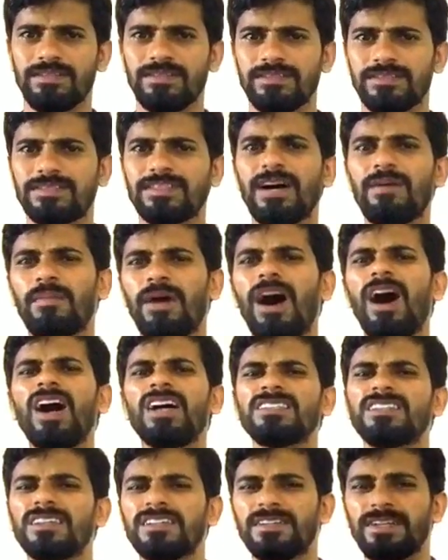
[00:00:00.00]
some
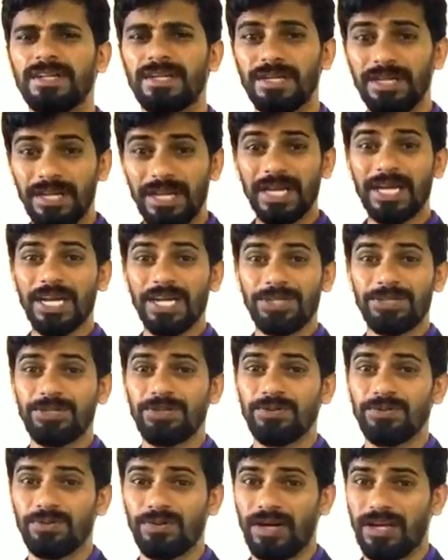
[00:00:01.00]
other
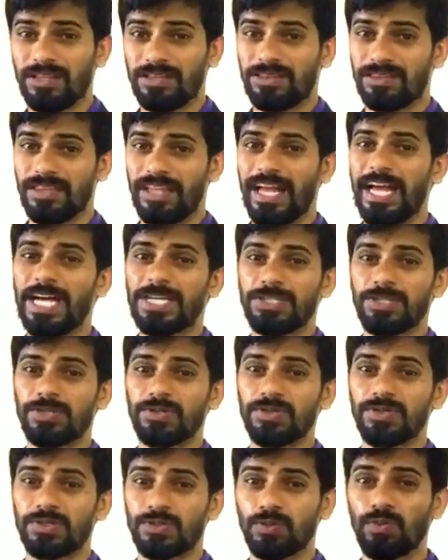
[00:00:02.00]
negative
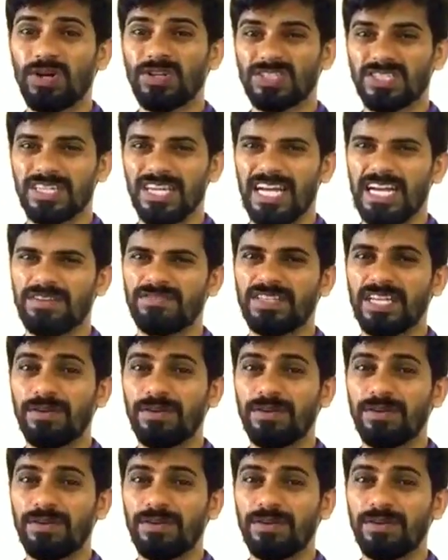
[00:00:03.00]
attitude towards life.